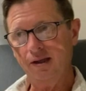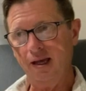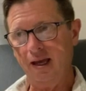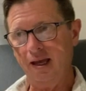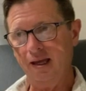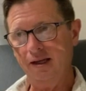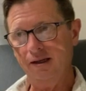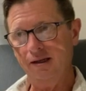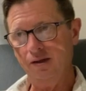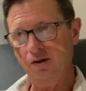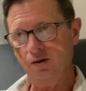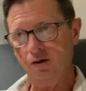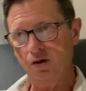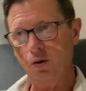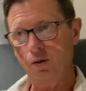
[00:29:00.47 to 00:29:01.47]
gain, you
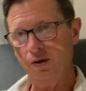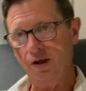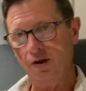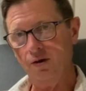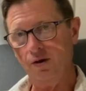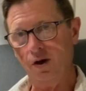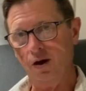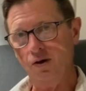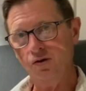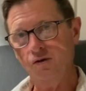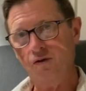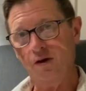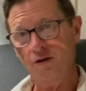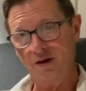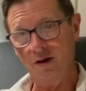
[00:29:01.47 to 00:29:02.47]
can go the other, uh, too
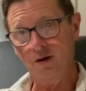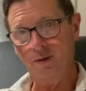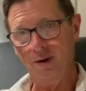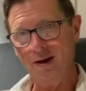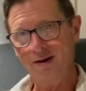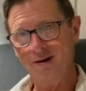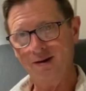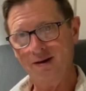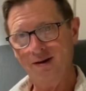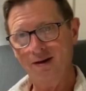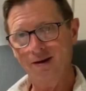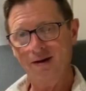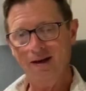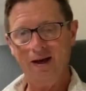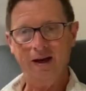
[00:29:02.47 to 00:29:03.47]
far the other way
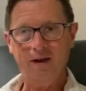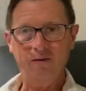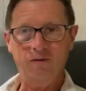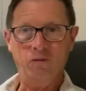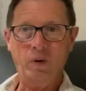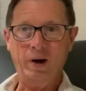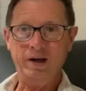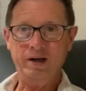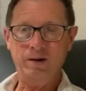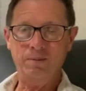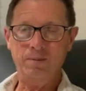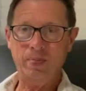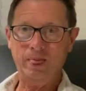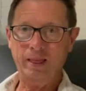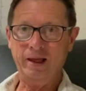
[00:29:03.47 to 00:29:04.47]
and wind up
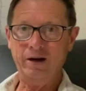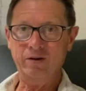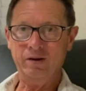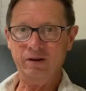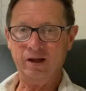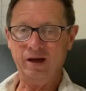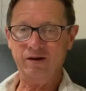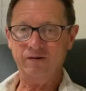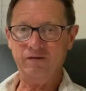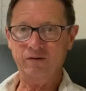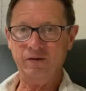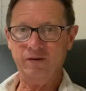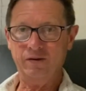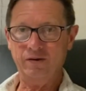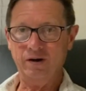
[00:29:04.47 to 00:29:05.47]
later in life
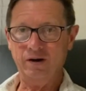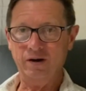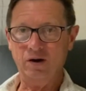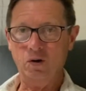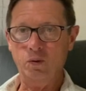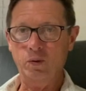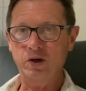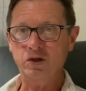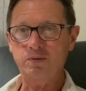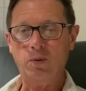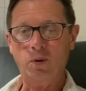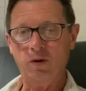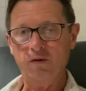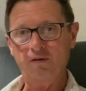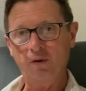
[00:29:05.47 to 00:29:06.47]
with uh, a rich
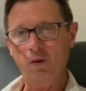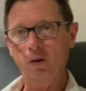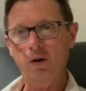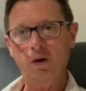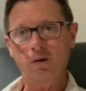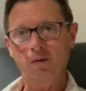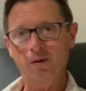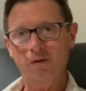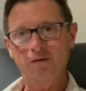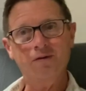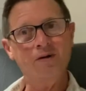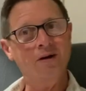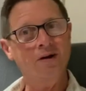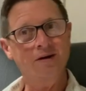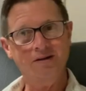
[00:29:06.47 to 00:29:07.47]
portfolio of
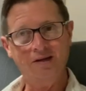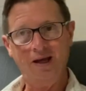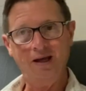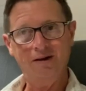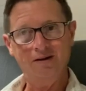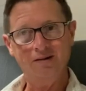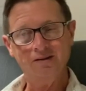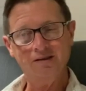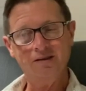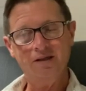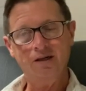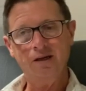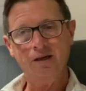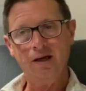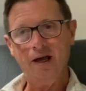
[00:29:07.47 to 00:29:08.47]
tales
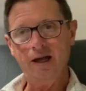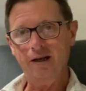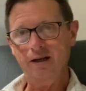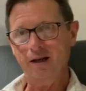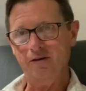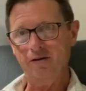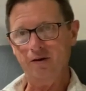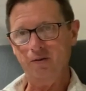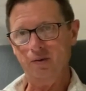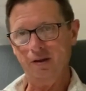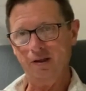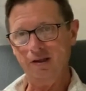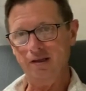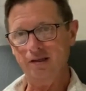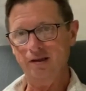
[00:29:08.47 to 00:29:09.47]
and nothing
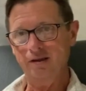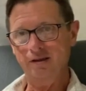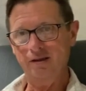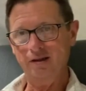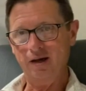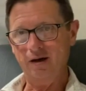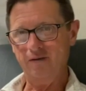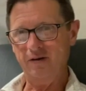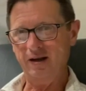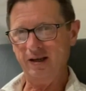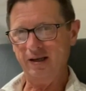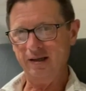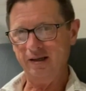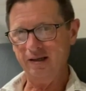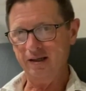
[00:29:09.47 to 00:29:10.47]
really of
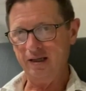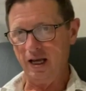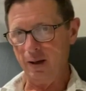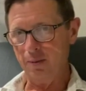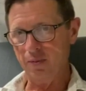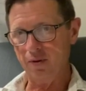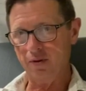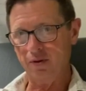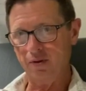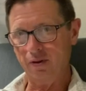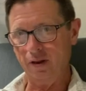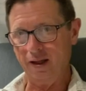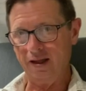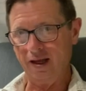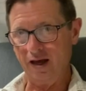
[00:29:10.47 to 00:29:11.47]
any depth
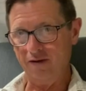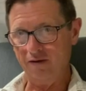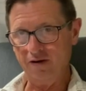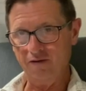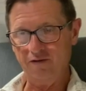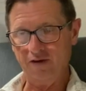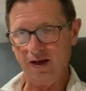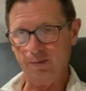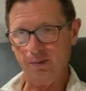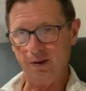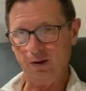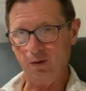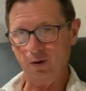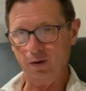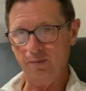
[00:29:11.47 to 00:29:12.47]
like having a family
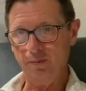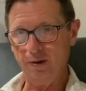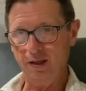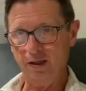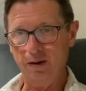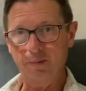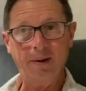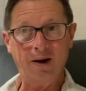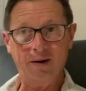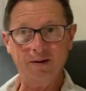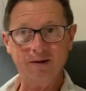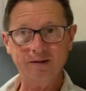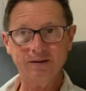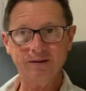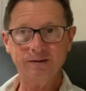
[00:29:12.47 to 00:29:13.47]
or being a
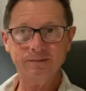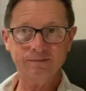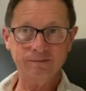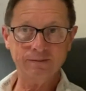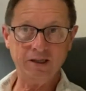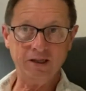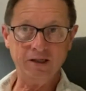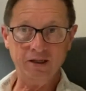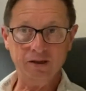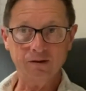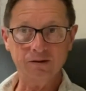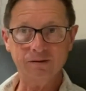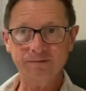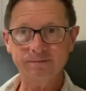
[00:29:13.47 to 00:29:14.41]
parent can yield.